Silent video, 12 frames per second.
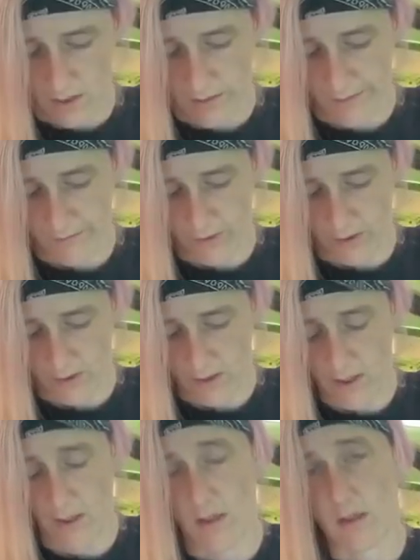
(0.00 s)
love her
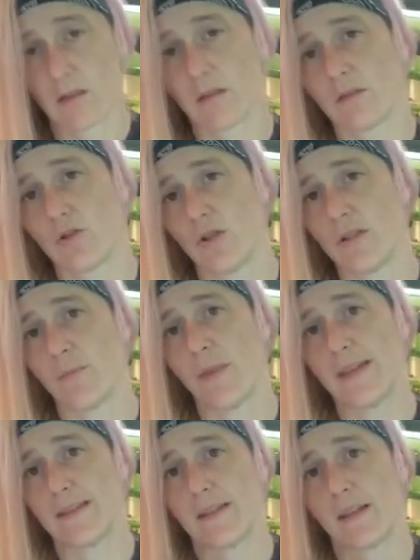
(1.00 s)
and she's
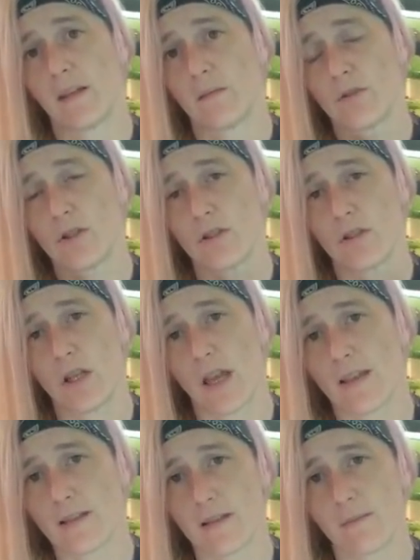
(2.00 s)
amazing and I'm sure she
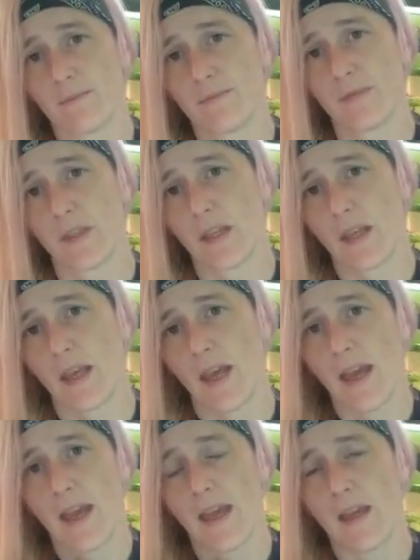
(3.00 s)
has them.
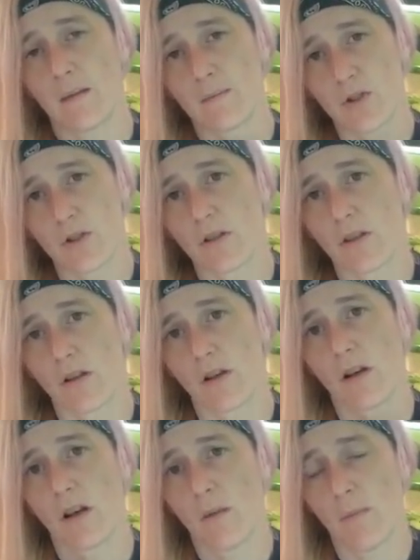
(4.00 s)
And I'm sure
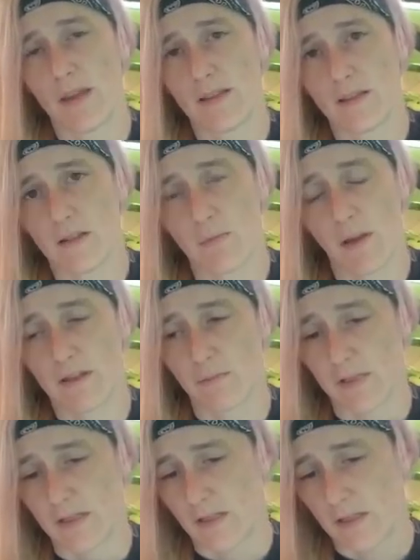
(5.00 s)
they're amazing
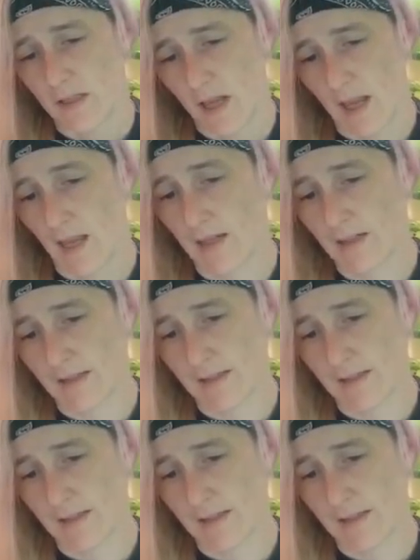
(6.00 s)
specimens and